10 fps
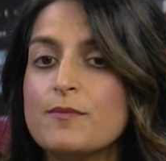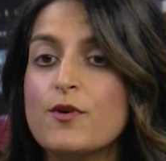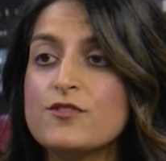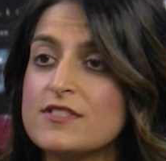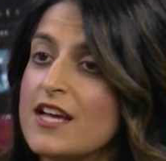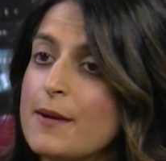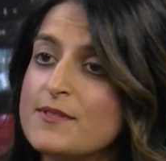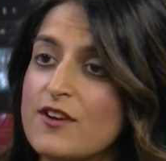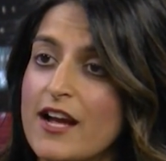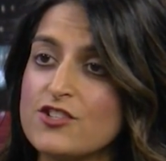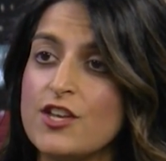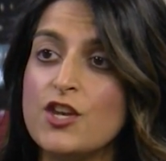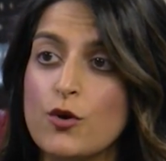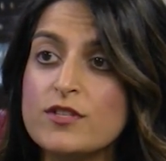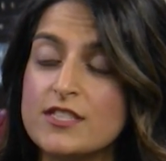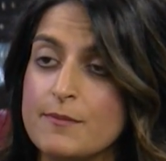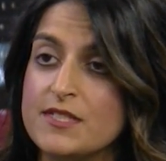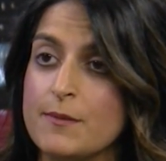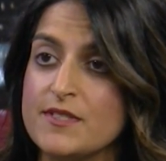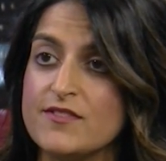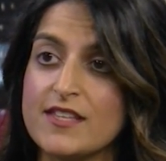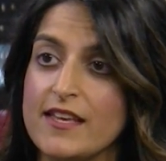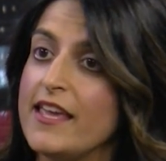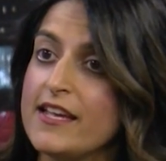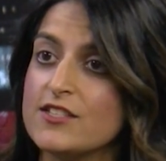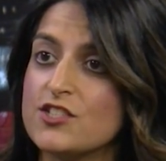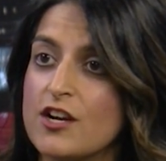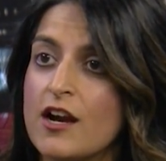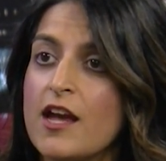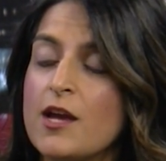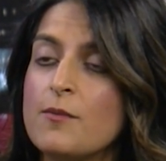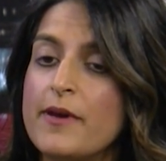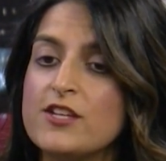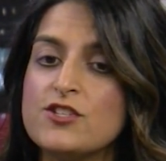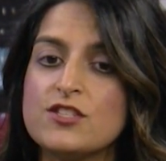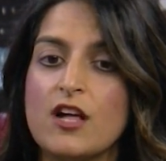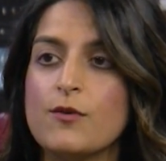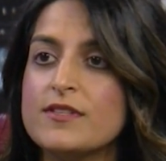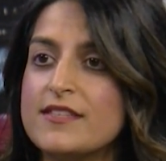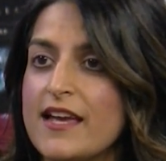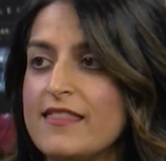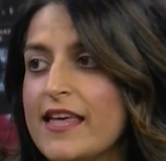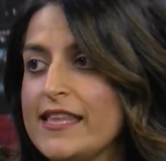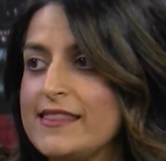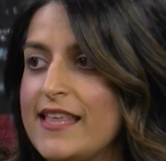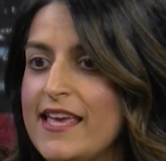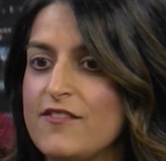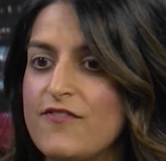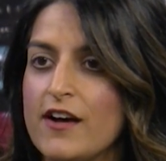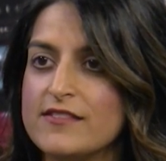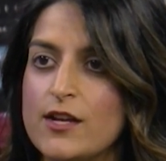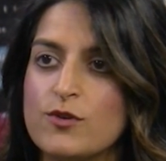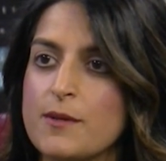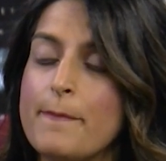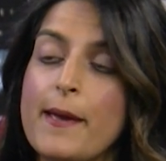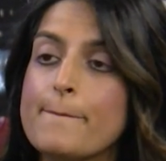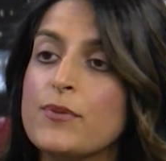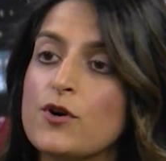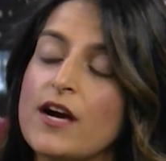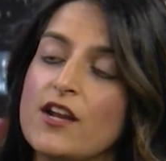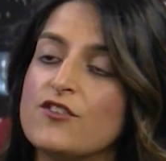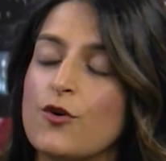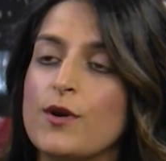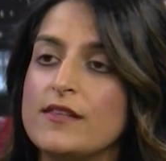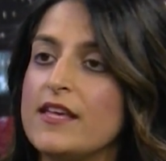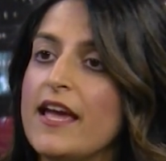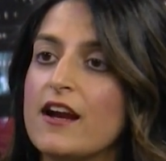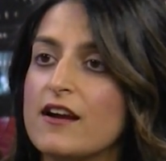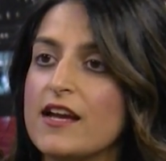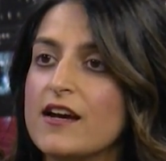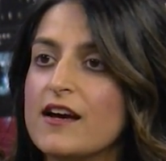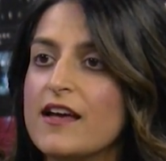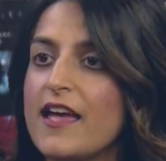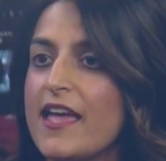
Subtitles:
most of the times there are actually no symptoms of skin cancer. Patients will always say that they felt there was a pimple kind of growing in the area,